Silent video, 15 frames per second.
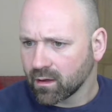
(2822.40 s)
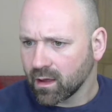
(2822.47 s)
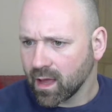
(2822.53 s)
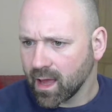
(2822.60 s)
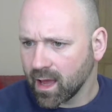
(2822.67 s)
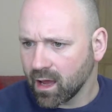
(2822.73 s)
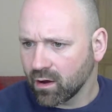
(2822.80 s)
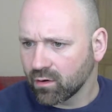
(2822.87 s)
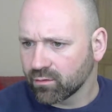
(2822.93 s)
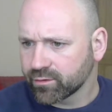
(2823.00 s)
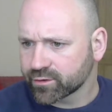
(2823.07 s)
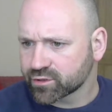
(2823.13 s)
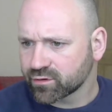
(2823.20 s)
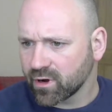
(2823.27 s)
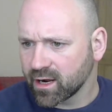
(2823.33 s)
How the
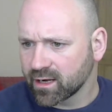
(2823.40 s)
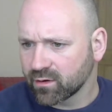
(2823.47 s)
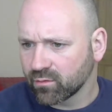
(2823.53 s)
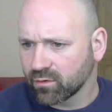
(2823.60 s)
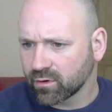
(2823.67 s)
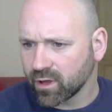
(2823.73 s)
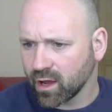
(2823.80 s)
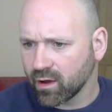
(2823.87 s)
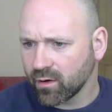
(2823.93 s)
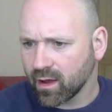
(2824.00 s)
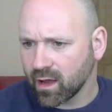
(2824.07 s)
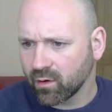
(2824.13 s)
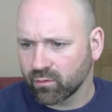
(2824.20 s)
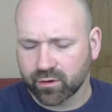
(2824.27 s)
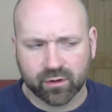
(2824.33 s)
training will go,
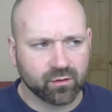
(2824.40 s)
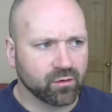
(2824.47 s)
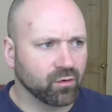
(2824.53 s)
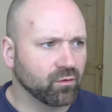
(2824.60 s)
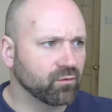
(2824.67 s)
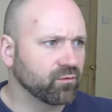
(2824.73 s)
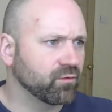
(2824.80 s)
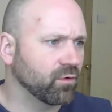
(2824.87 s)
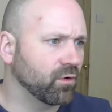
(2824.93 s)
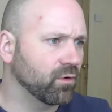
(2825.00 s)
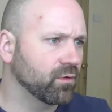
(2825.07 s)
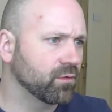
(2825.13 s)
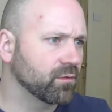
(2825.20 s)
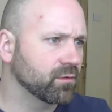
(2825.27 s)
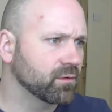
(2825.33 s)
how will you call for?
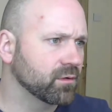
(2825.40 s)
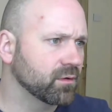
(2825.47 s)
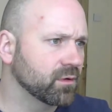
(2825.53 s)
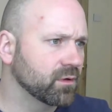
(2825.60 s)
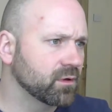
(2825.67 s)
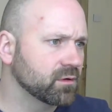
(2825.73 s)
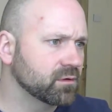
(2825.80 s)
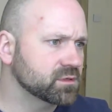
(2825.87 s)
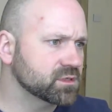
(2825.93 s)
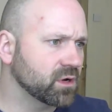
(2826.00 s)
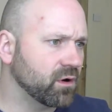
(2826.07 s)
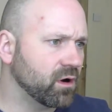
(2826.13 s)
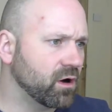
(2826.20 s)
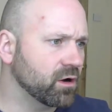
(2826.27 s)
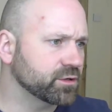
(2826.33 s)

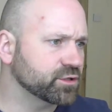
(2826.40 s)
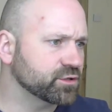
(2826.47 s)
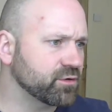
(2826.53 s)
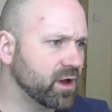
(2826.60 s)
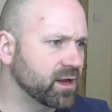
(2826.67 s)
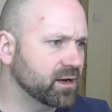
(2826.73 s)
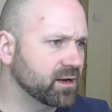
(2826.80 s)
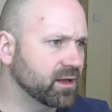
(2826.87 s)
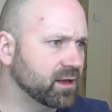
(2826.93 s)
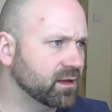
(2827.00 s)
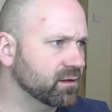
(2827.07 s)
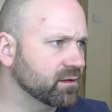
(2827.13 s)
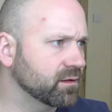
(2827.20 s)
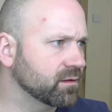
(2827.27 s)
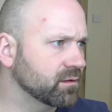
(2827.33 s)
So our
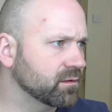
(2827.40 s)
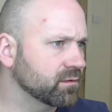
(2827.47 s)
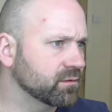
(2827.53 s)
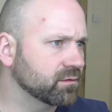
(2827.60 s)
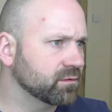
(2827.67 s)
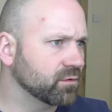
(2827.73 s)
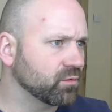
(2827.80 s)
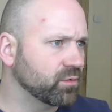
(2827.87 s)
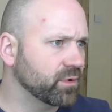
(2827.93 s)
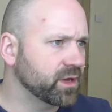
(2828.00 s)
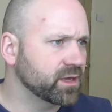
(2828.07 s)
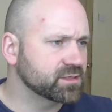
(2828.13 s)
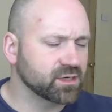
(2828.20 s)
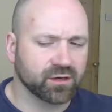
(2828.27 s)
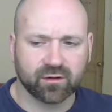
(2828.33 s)
training that we
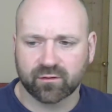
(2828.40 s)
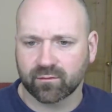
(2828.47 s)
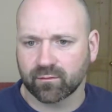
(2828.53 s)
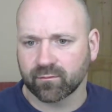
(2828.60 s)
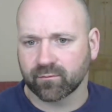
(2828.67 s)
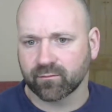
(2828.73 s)
do,